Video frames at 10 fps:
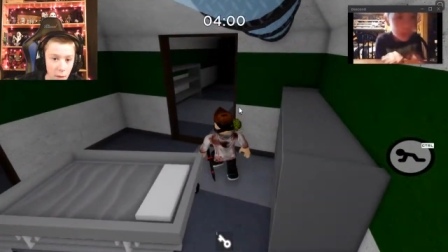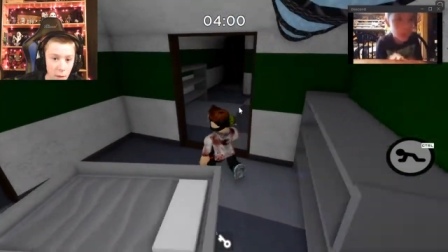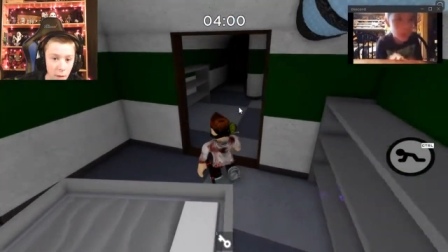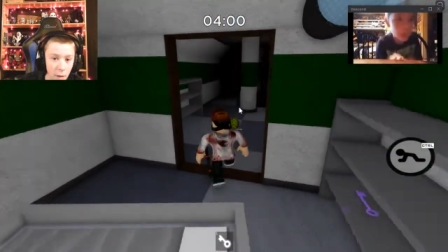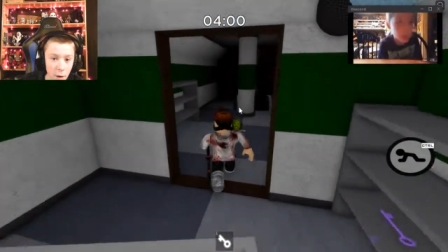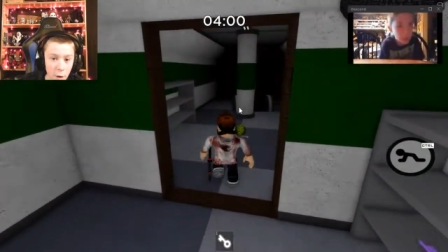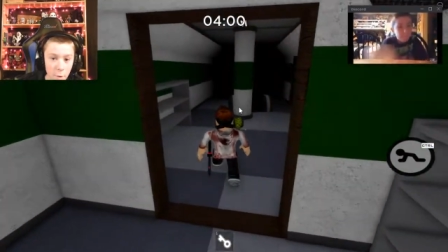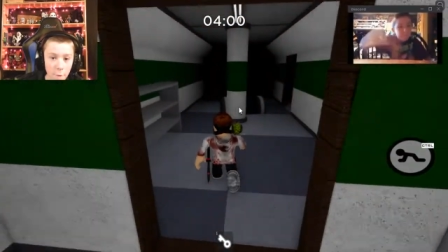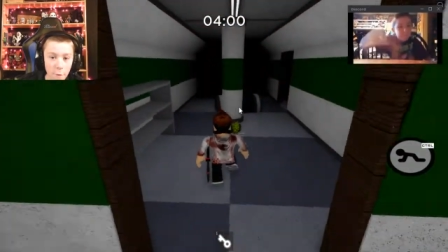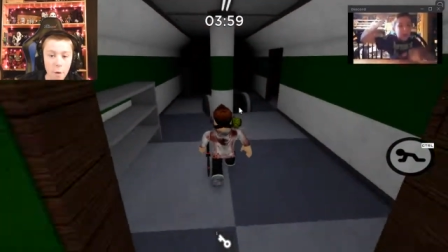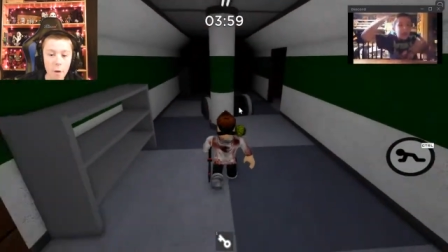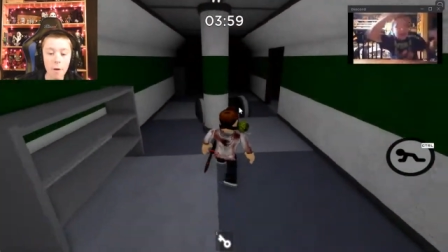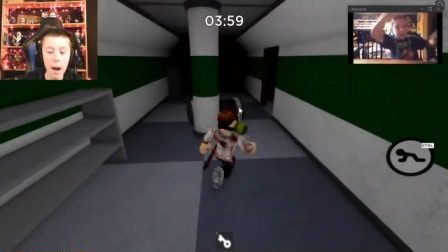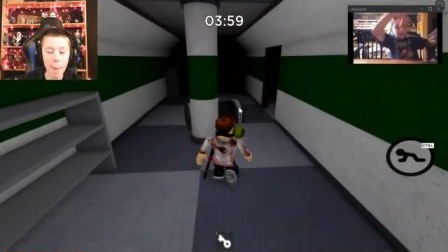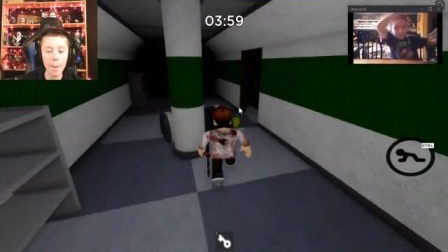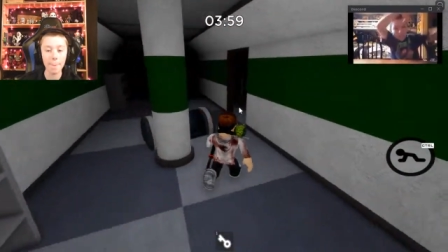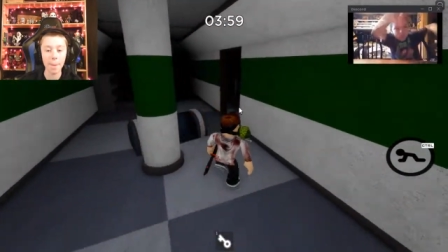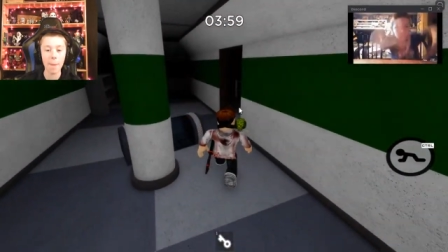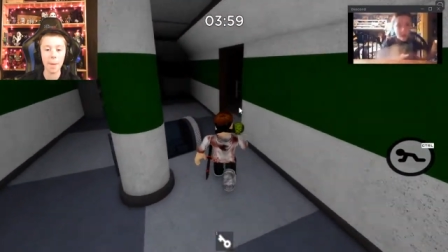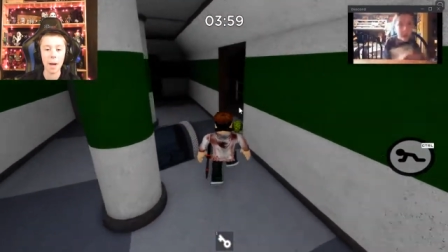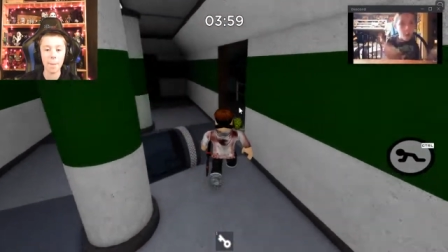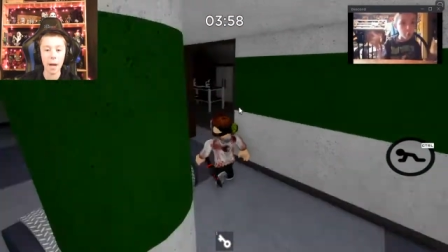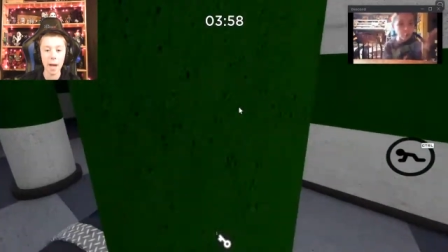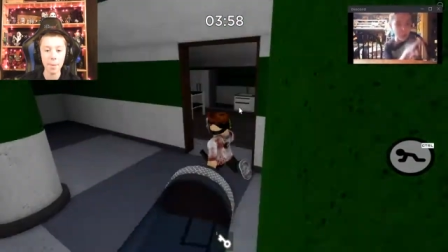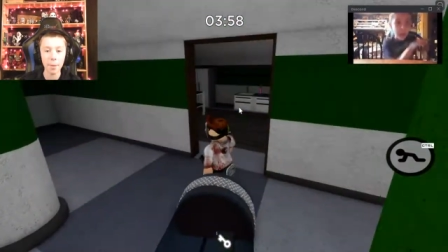Chopper. Rap, pop, pop, pop, pop.